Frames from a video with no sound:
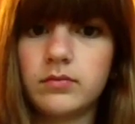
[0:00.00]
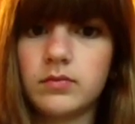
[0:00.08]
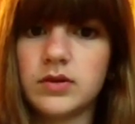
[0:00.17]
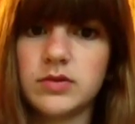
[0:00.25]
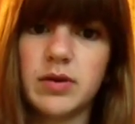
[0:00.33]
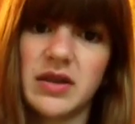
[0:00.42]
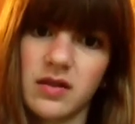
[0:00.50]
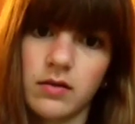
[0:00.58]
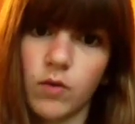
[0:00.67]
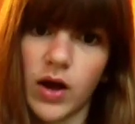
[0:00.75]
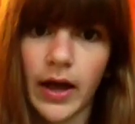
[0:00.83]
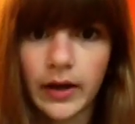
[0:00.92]
It depends
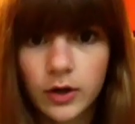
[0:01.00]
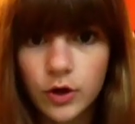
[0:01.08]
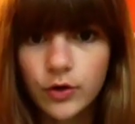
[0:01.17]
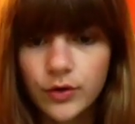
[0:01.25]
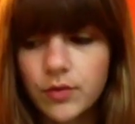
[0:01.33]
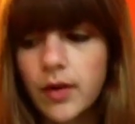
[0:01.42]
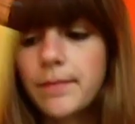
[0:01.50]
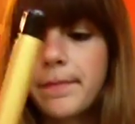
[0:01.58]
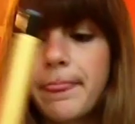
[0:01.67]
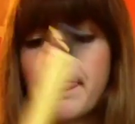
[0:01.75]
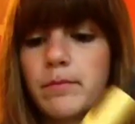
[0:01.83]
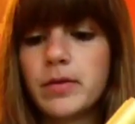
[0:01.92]
on what kind of curl you want.
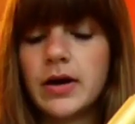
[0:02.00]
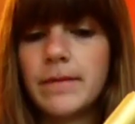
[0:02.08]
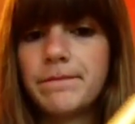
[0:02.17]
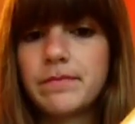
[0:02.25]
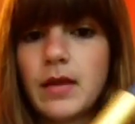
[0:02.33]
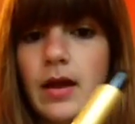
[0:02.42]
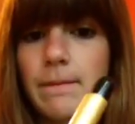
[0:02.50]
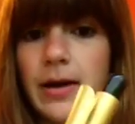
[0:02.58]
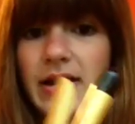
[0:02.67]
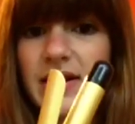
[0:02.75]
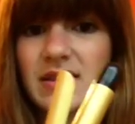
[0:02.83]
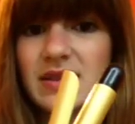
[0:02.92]
But
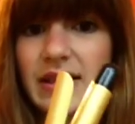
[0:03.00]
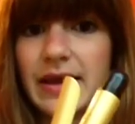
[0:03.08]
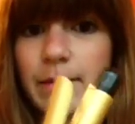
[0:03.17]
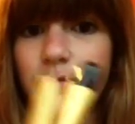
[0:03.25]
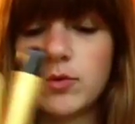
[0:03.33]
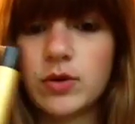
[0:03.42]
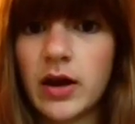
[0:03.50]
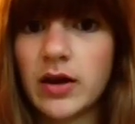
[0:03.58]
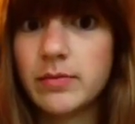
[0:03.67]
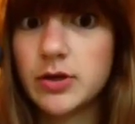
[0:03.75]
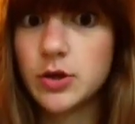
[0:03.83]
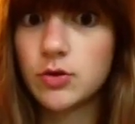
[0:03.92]
mine has a clamp, but we're not
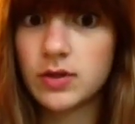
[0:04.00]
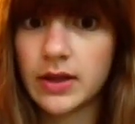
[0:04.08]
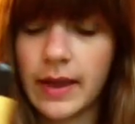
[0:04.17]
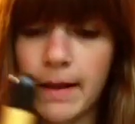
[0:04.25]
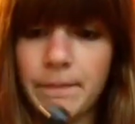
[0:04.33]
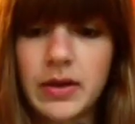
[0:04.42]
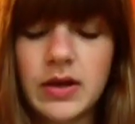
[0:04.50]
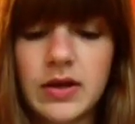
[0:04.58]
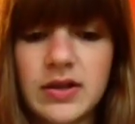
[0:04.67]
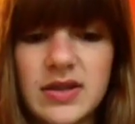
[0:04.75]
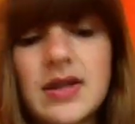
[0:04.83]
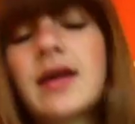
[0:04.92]
going to be using that
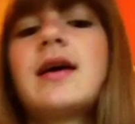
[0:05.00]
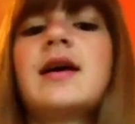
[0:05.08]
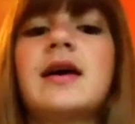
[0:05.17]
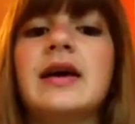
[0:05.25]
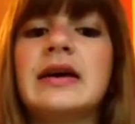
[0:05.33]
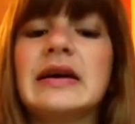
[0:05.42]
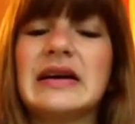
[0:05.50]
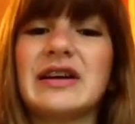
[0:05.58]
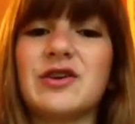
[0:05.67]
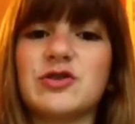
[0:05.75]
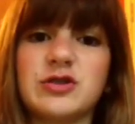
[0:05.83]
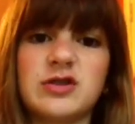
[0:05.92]
because, I
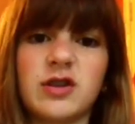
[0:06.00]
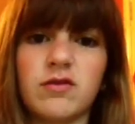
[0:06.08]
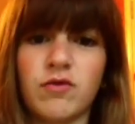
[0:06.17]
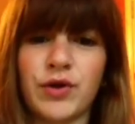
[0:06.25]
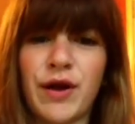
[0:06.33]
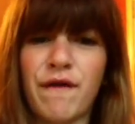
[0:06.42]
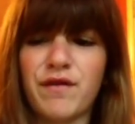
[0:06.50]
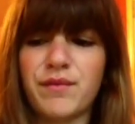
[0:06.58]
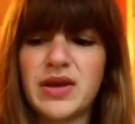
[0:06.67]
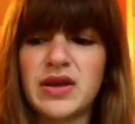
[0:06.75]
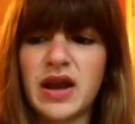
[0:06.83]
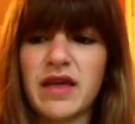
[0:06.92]
don't know, it just doesn't work out for
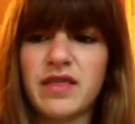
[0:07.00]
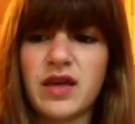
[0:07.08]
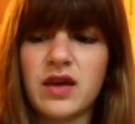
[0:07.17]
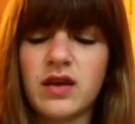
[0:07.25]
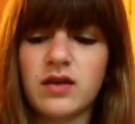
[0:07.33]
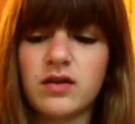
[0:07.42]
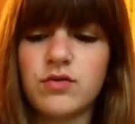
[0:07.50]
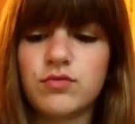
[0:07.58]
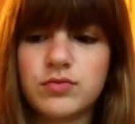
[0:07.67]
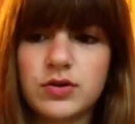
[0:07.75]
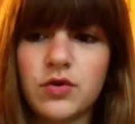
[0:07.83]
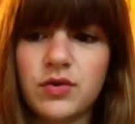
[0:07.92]
me. And I think
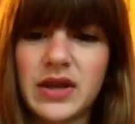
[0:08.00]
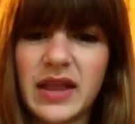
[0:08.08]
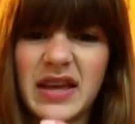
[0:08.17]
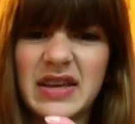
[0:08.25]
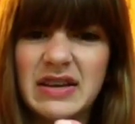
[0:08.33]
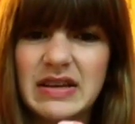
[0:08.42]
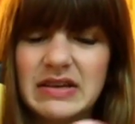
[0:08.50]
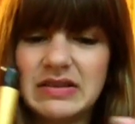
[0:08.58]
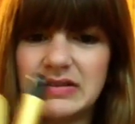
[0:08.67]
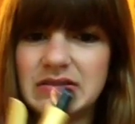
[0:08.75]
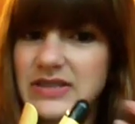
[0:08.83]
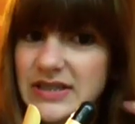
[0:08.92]
you don't get like a
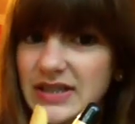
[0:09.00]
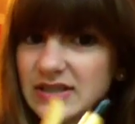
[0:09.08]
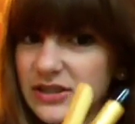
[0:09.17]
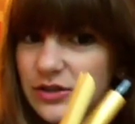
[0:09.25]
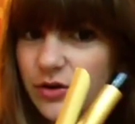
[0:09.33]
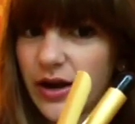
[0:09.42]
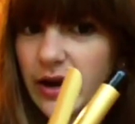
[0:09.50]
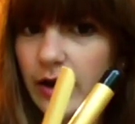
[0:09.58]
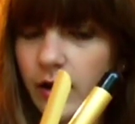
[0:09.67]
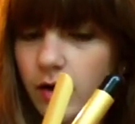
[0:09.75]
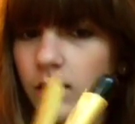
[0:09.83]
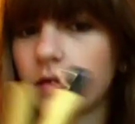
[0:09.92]
dent in your
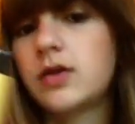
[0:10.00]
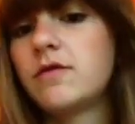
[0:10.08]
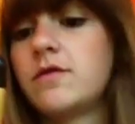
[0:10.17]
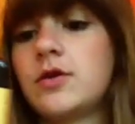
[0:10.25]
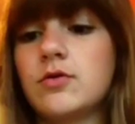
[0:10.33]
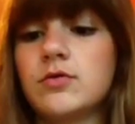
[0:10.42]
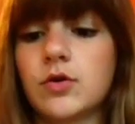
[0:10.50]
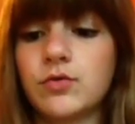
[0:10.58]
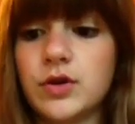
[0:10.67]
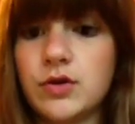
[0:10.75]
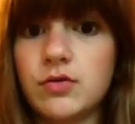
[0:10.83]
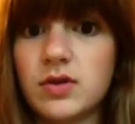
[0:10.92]
hair if you
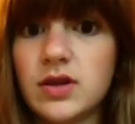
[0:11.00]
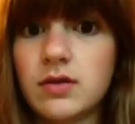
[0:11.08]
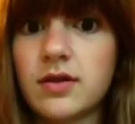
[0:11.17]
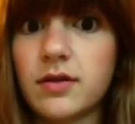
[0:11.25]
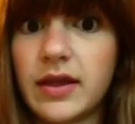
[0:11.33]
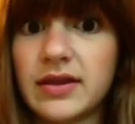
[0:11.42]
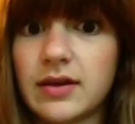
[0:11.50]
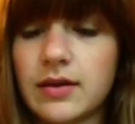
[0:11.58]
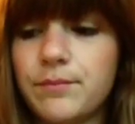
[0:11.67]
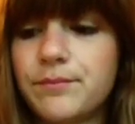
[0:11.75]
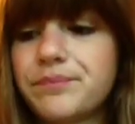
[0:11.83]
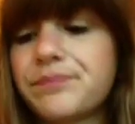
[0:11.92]
don't use it, so that's good.